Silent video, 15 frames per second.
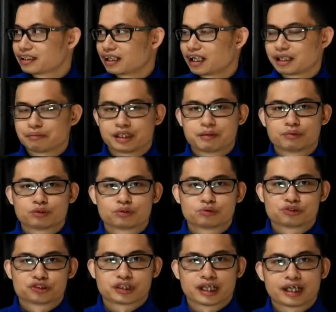I'm able to
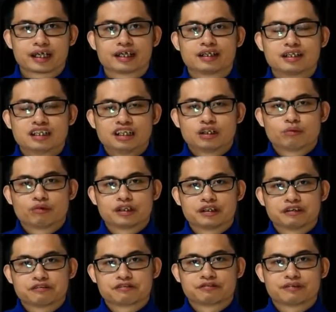share
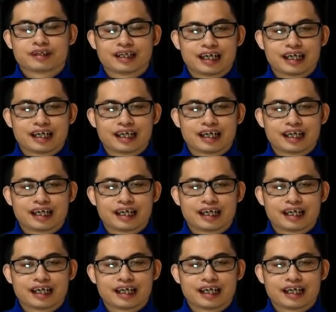with